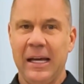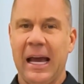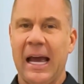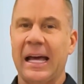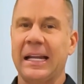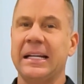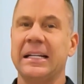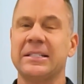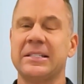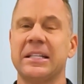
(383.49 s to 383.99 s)

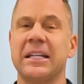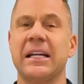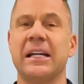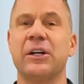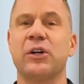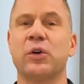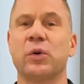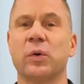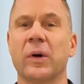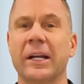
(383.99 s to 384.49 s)
and it's the
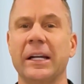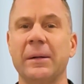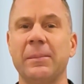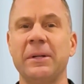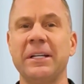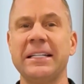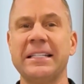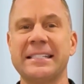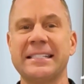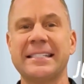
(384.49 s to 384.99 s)

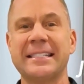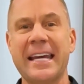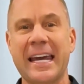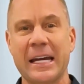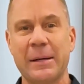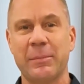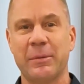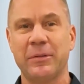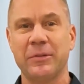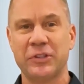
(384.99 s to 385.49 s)
incredibly
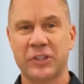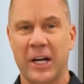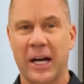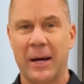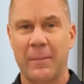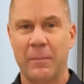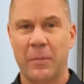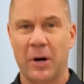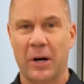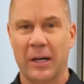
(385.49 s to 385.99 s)
stable
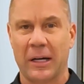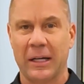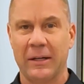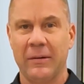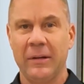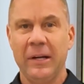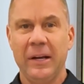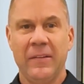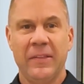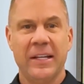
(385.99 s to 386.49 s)
job market
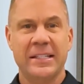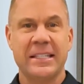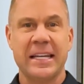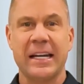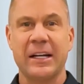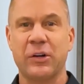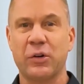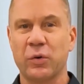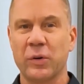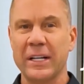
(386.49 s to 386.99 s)
that's
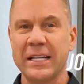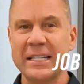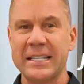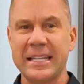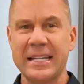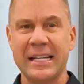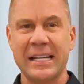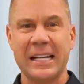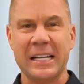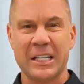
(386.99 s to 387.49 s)

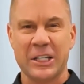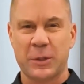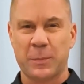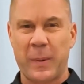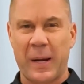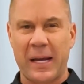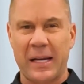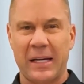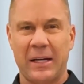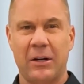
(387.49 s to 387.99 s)
increasing and
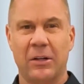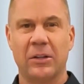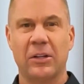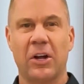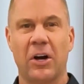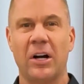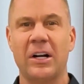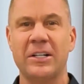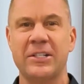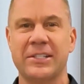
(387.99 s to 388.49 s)
expanding on
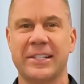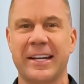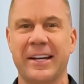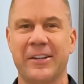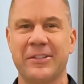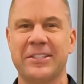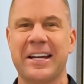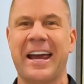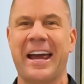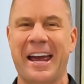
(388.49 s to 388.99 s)
large
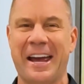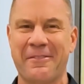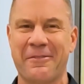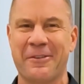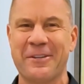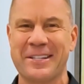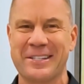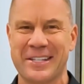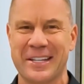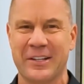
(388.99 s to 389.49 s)
scales
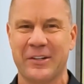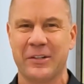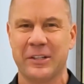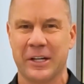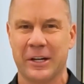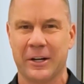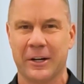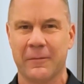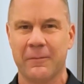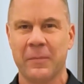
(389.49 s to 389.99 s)
every single
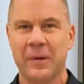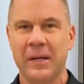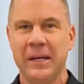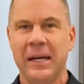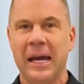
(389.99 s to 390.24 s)
year.